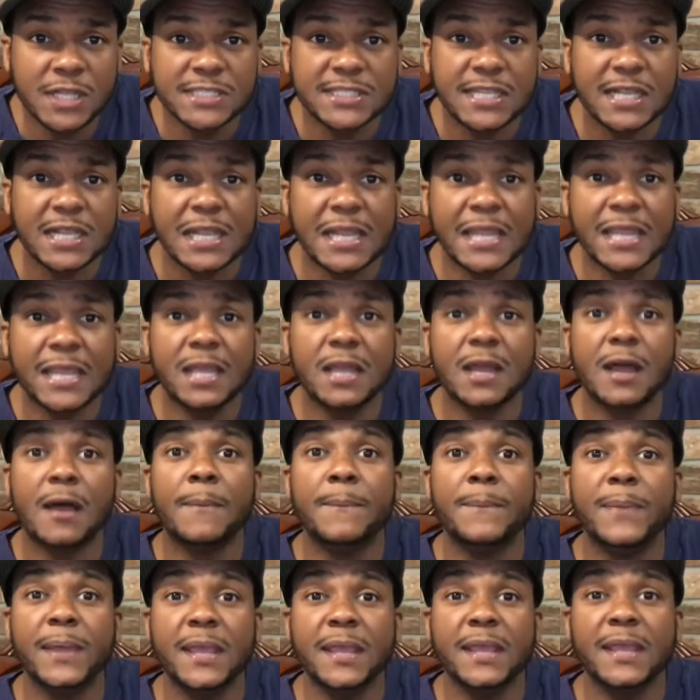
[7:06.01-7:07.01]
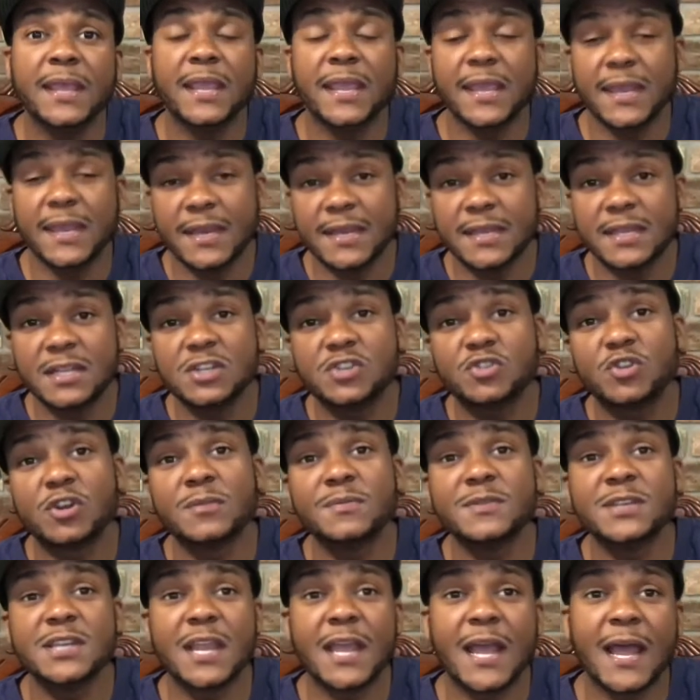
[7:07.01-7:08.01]
the link will be in the
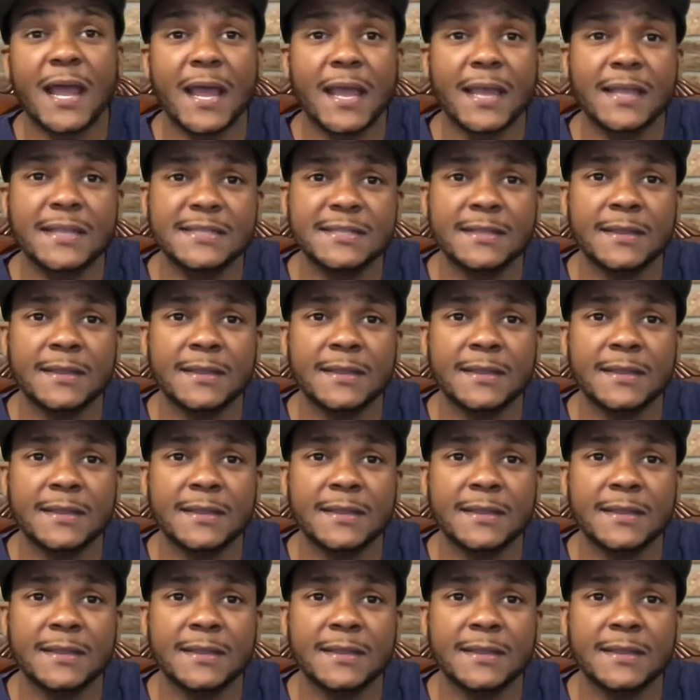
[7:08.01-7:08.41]
description, guys.